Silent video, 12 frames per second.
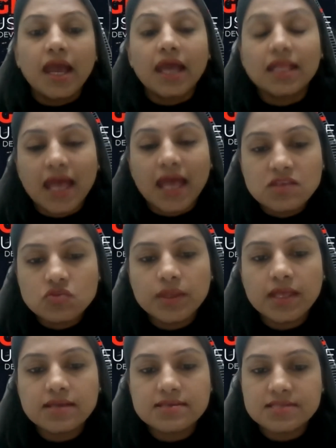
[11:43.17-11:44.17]
And hence,
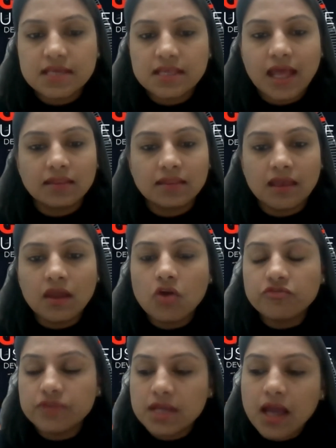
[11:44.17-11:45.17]
when I say that, think
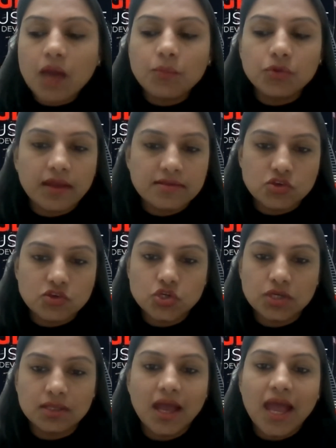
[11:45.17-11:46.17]
of
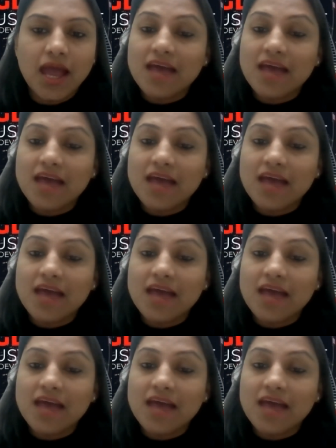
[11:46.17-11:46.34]
decarbonization